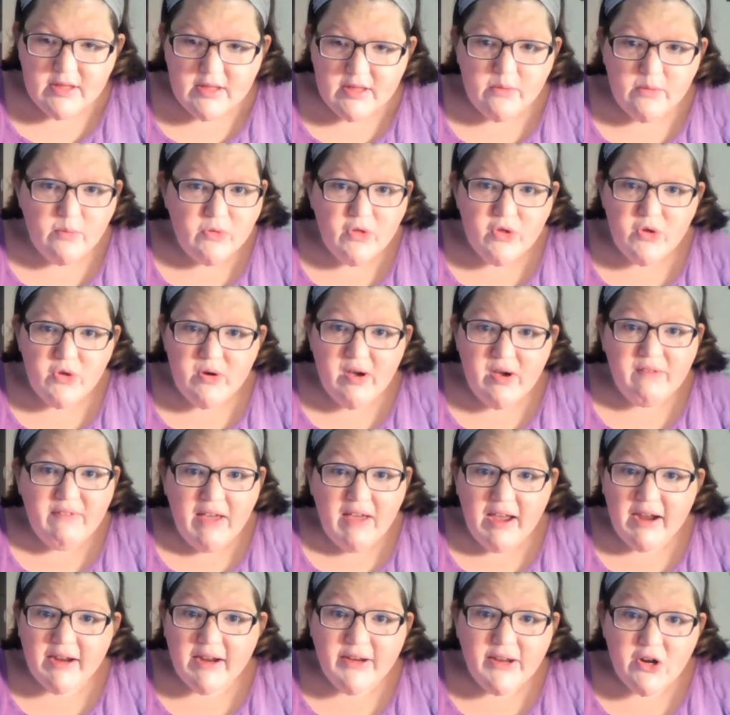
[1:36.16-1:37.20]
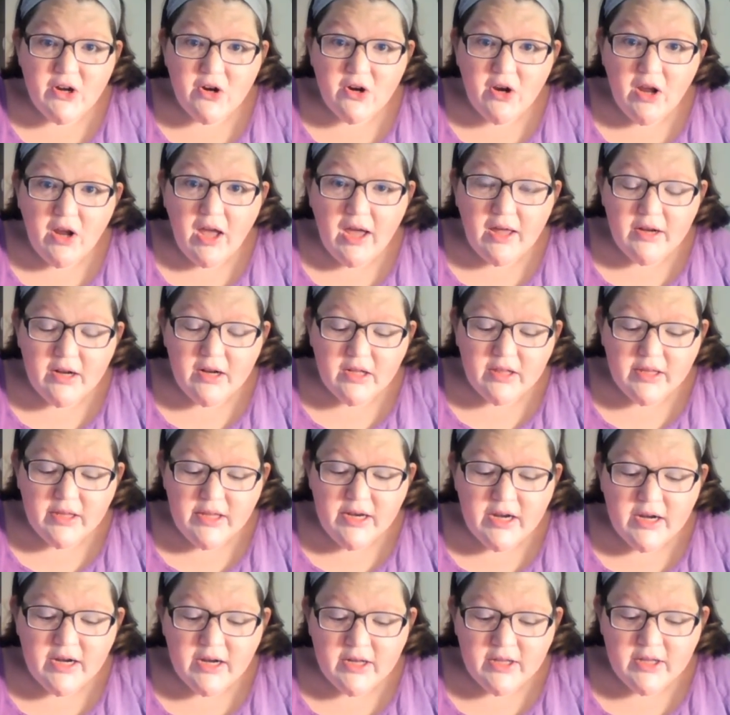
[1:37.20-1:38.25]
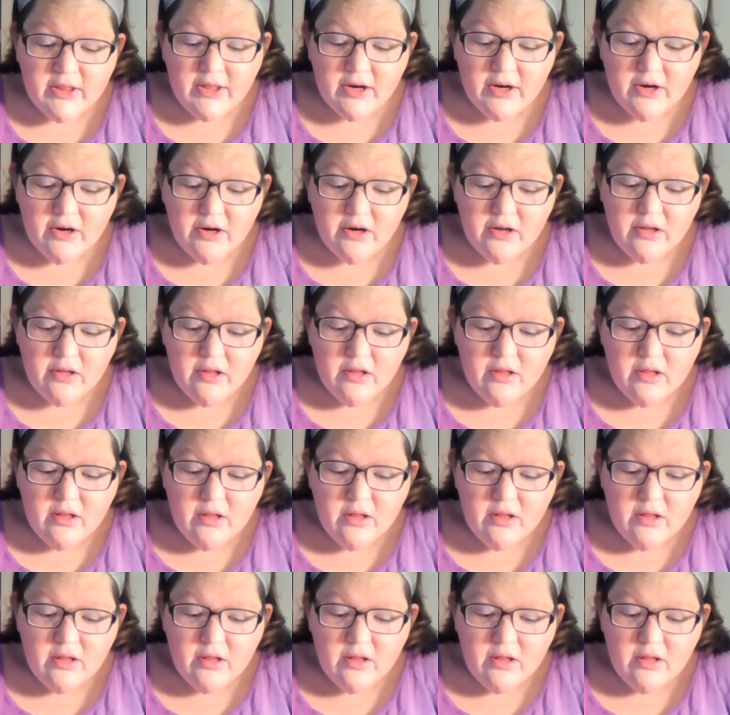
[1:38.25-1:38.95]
whether you have acne or not, Clean and Clear,